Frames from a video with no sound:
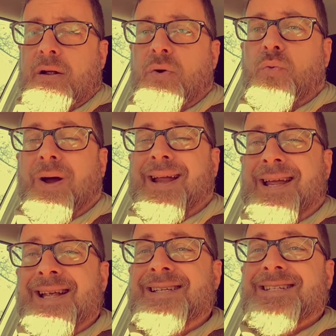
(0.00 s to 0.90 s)
What
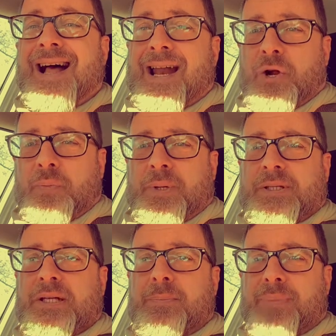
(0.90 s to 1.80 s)
is not open
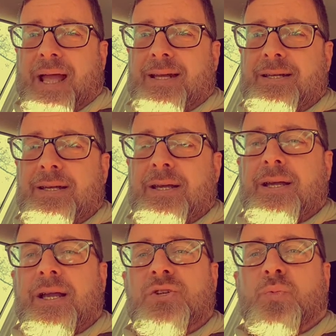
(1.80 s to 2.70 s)
to debate
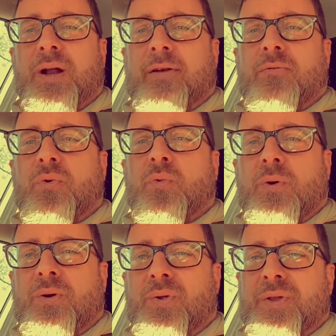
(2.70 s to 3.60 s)
is whatever
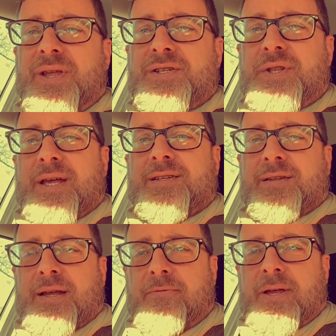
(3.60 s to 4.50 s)
world these things
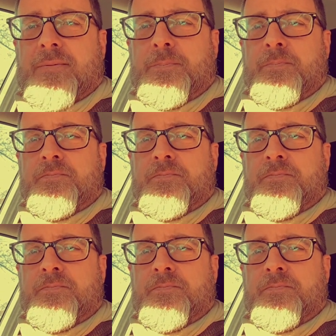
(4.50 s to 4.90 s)
live in